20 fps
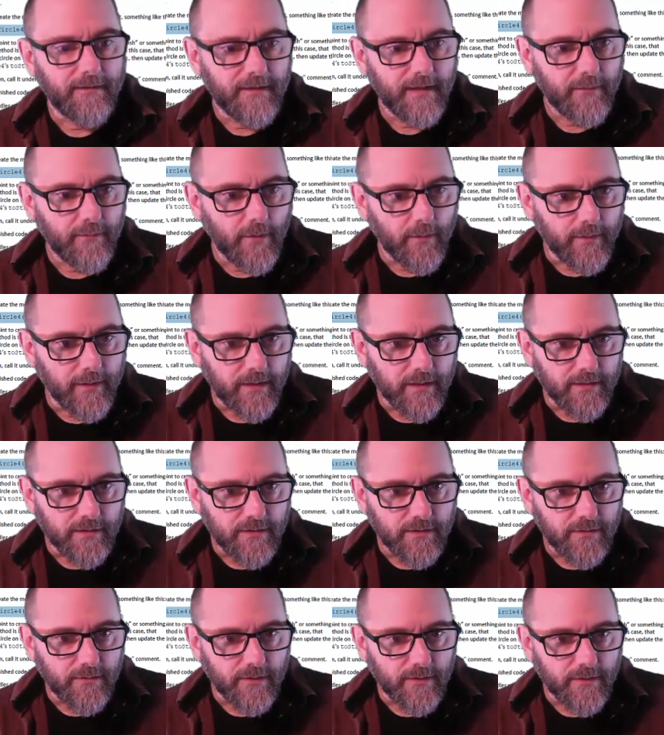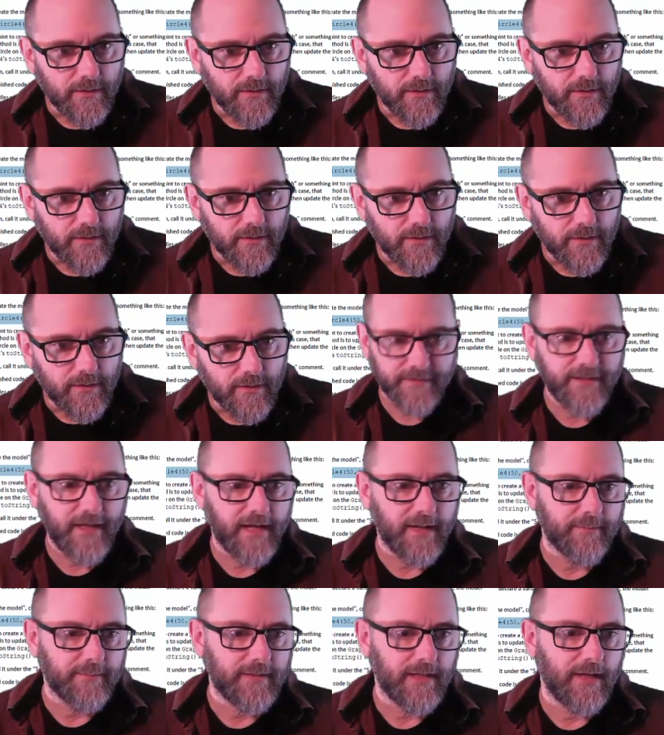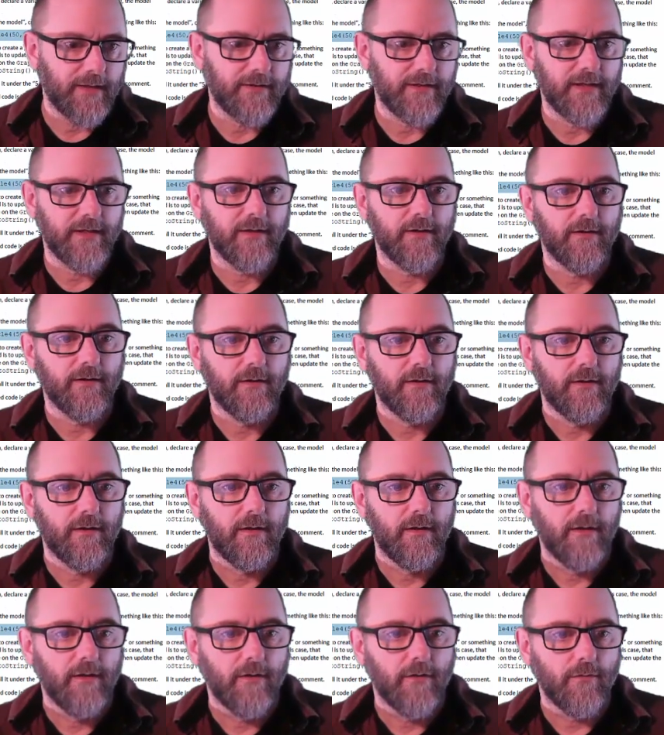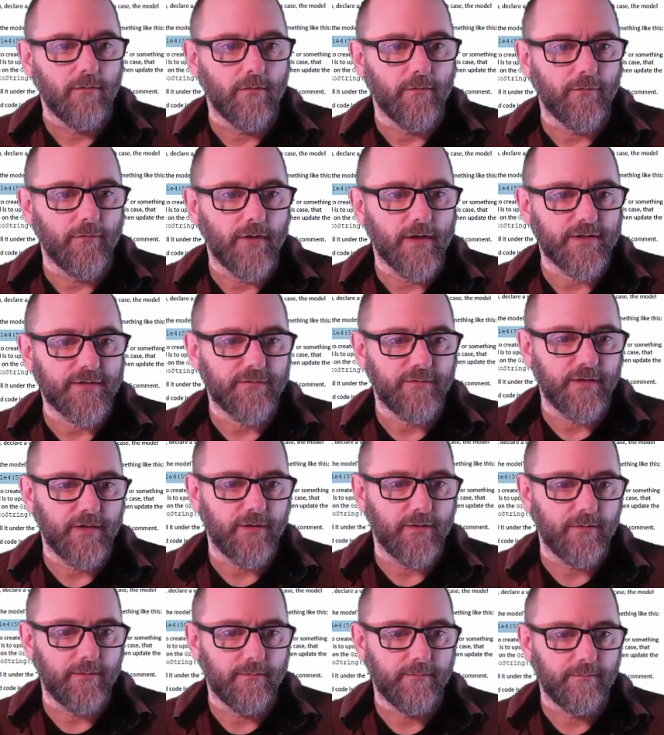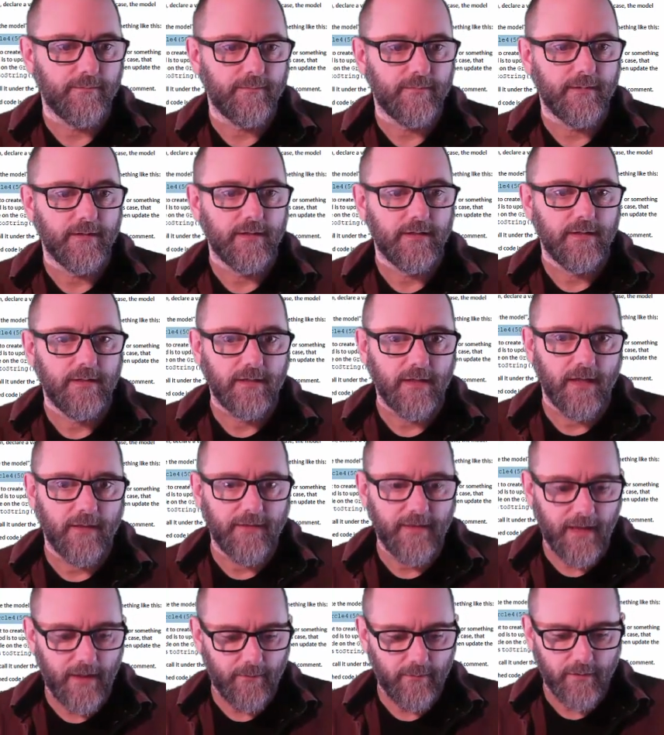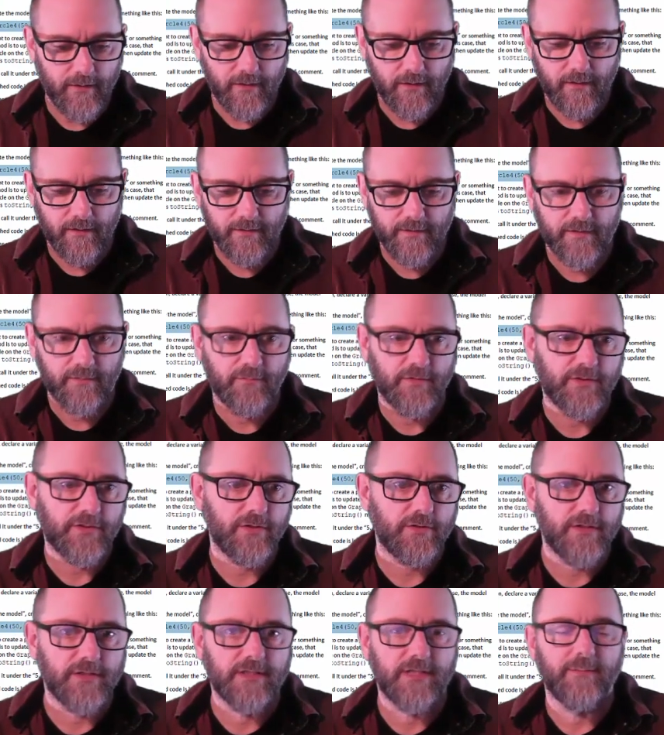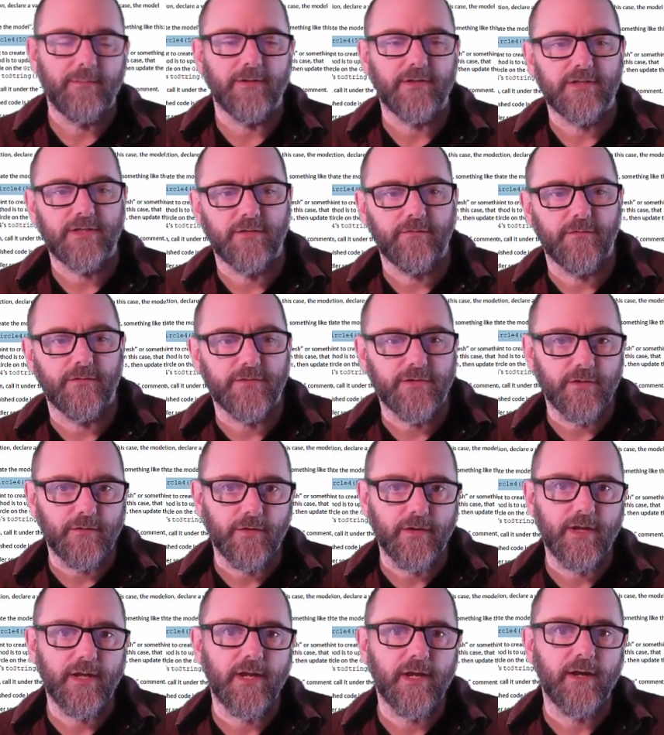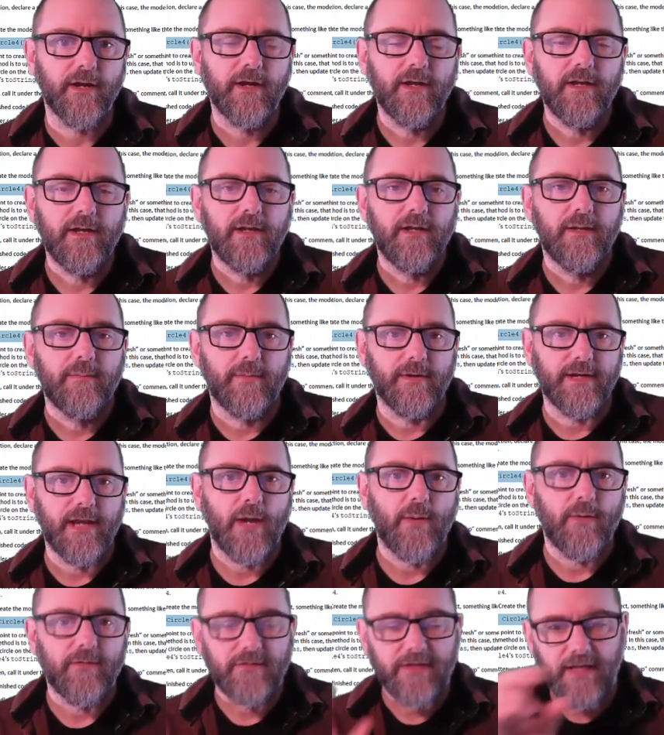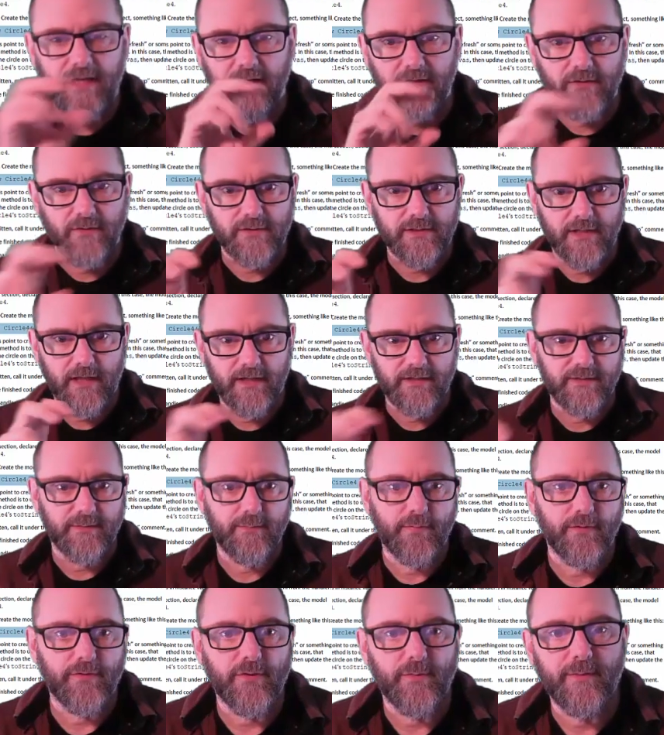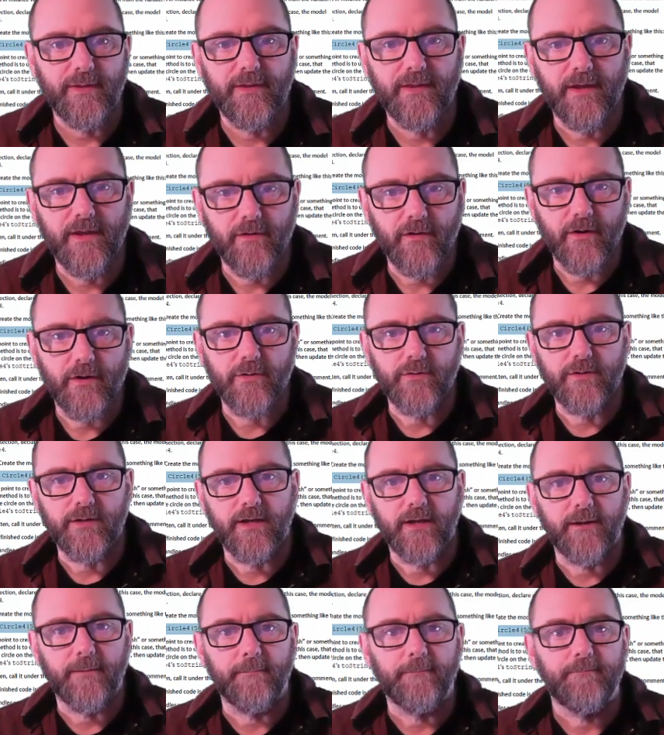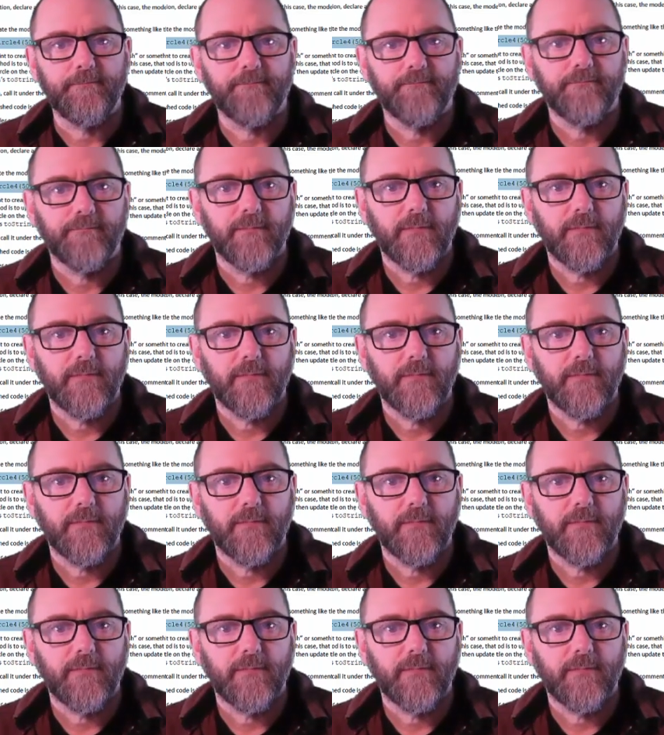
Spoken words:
And then what we can do is final setup down here, refresh view, and that we shouldn't see much difference over here. But now we've taken those lines and put them in their own